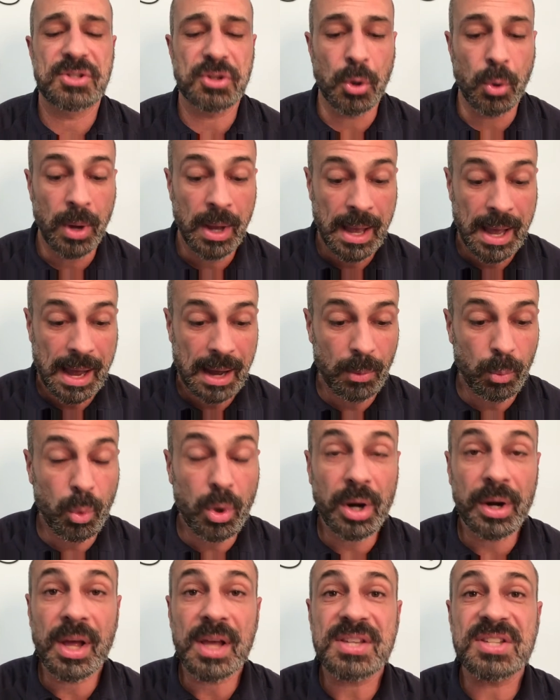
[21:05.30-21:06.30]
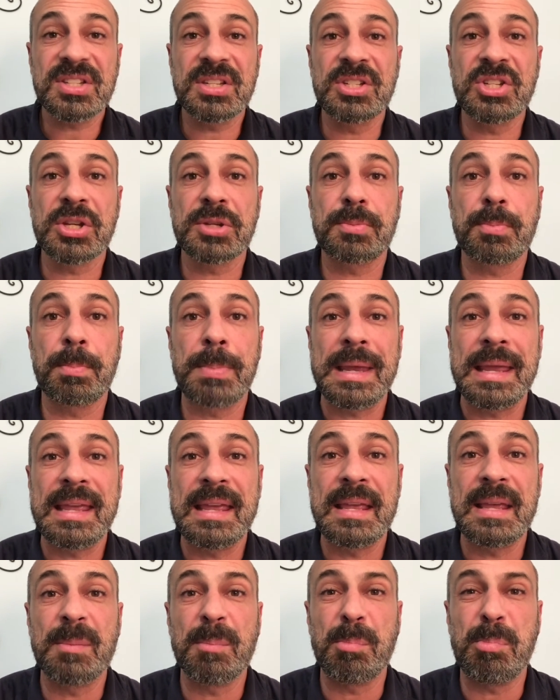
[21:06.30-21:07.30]
so I want us to just
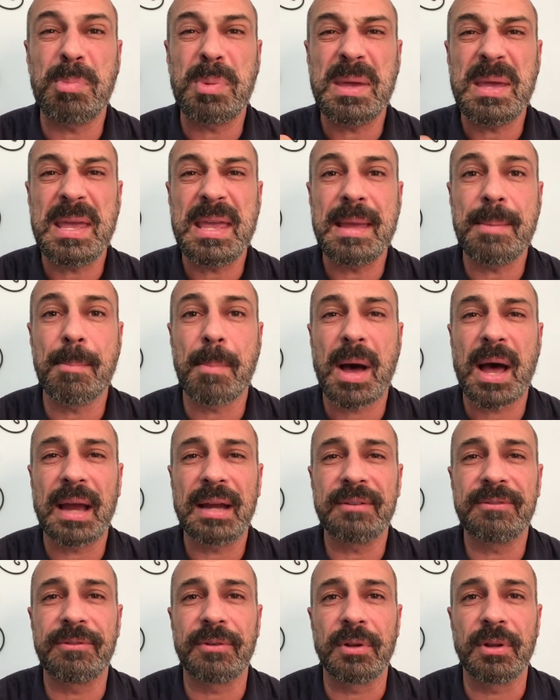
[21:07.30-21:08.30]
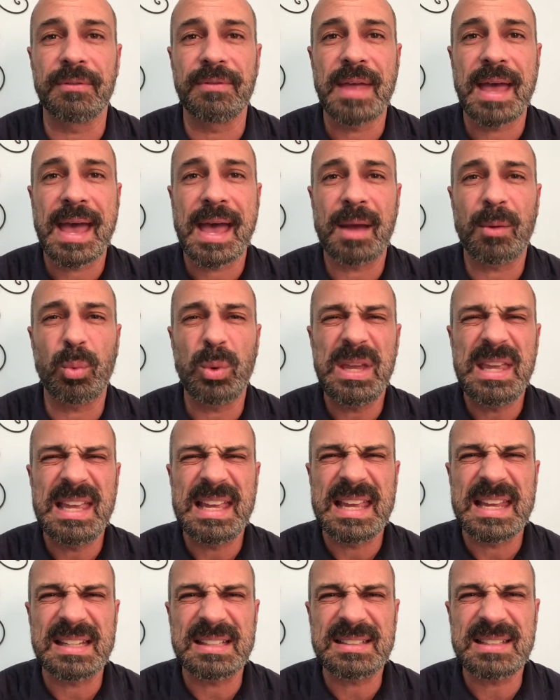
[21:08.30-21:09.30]
be mindful of that. We can
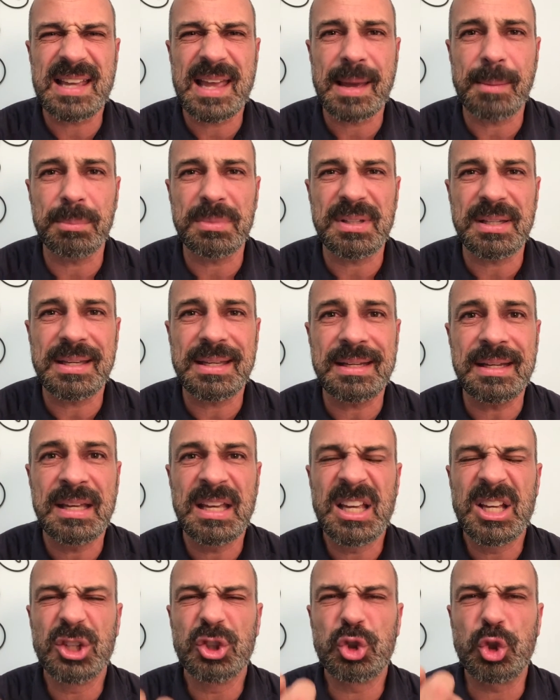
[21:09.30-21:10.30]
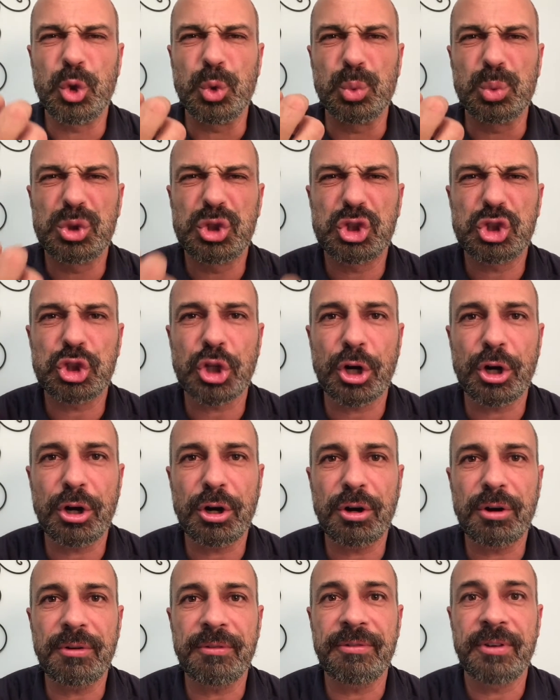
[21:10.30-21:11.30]
get tempted to
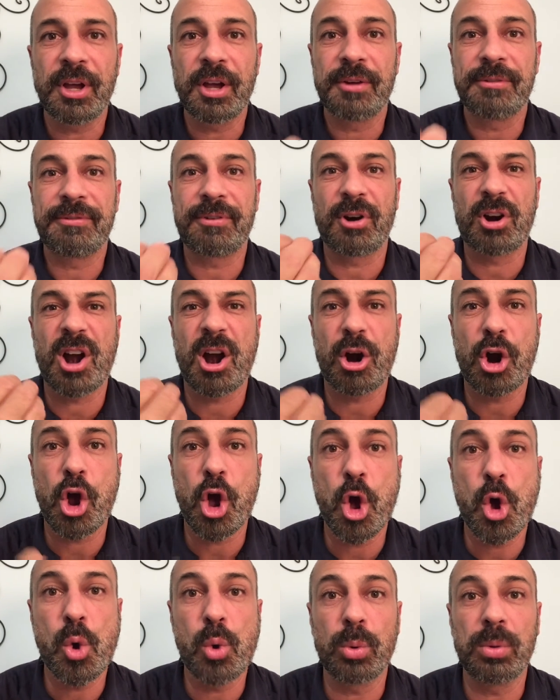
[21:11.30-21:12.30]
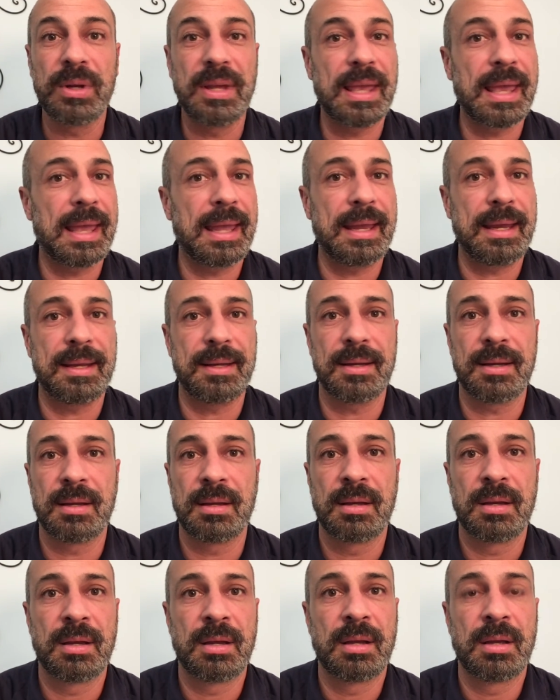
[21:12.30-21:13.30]
serve for our own gain.
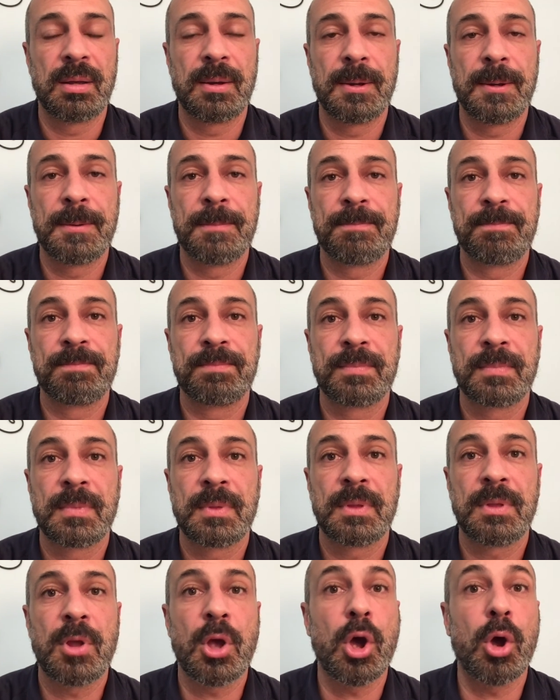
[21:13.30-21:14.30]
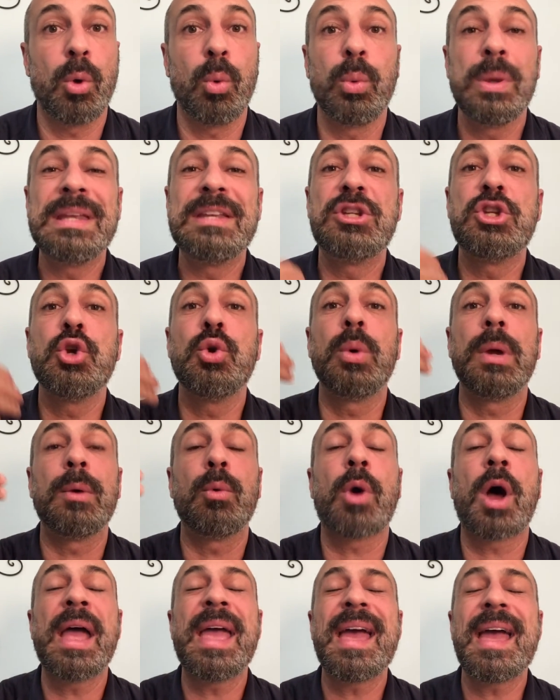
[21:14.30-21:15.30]
No, we do it.
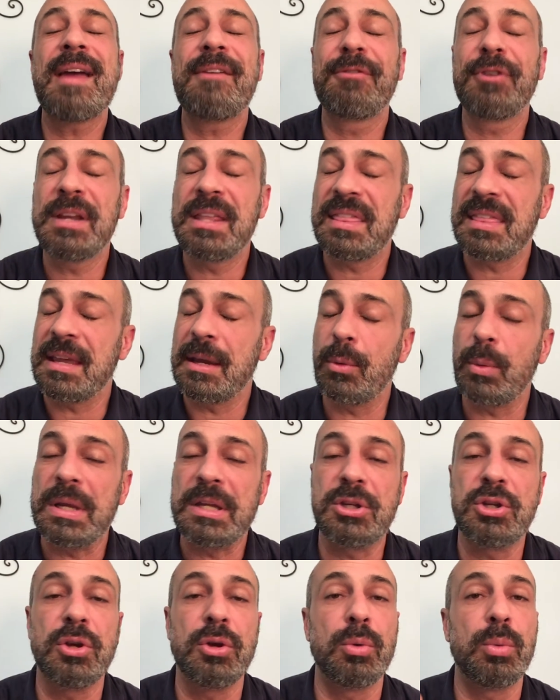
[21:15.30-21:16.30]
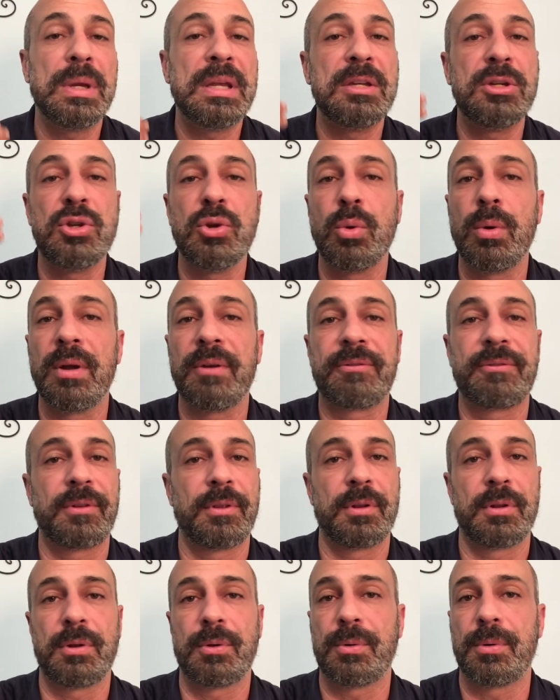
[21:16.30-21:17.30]
Everything we do it for
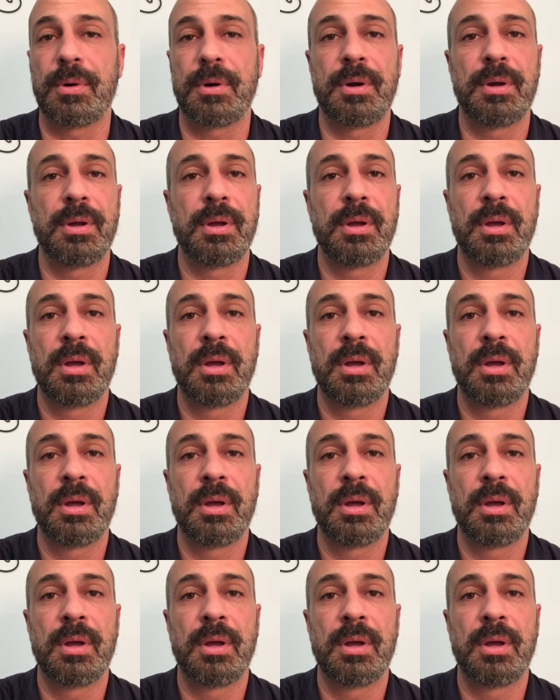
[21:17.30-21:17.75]
the Lord.